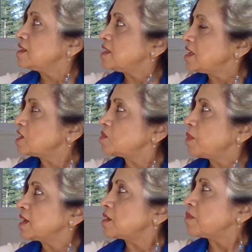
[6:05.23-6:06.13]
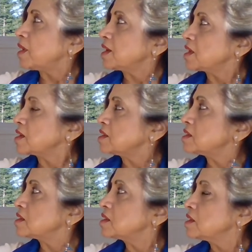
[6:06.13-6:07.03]
these matter
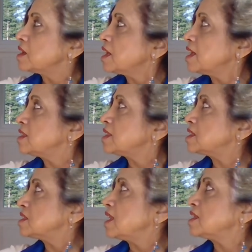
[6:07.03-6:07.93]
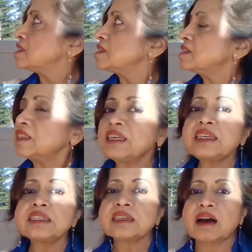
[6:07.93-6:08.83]
particles in the sense
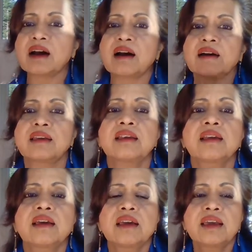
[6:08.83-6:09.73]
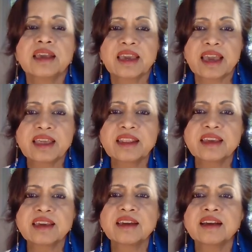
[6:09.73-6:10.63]
these are
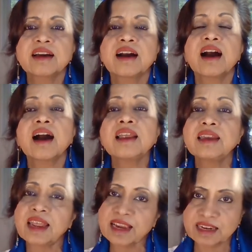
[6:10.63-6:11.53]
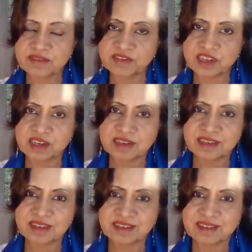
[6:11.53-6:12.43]
carrying a negative
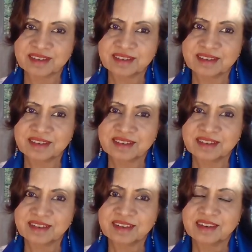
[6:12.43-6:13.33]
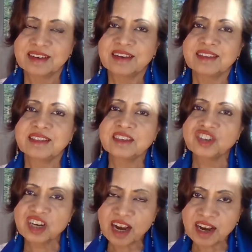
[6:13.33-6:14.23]
charge. The
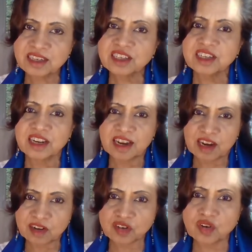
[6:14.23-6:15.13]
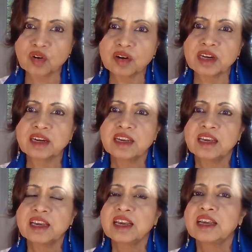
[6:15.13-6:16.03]
charged electron
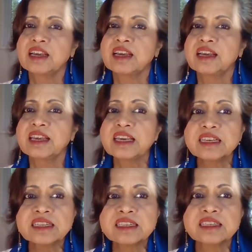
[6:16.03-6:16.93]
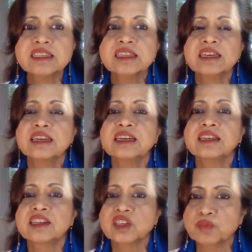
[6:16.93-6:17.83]
is
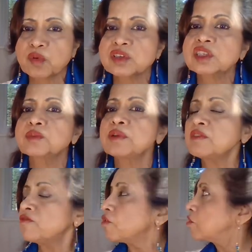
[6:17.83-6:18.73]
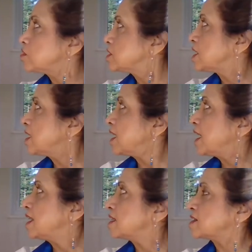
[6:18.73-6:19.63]
responsible for the
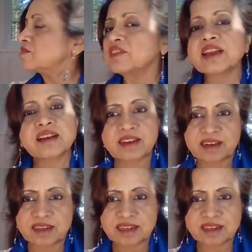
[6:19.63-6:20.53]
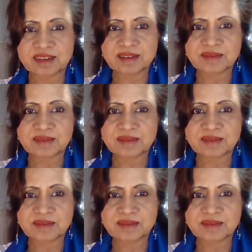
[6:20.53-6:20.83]
electric currents.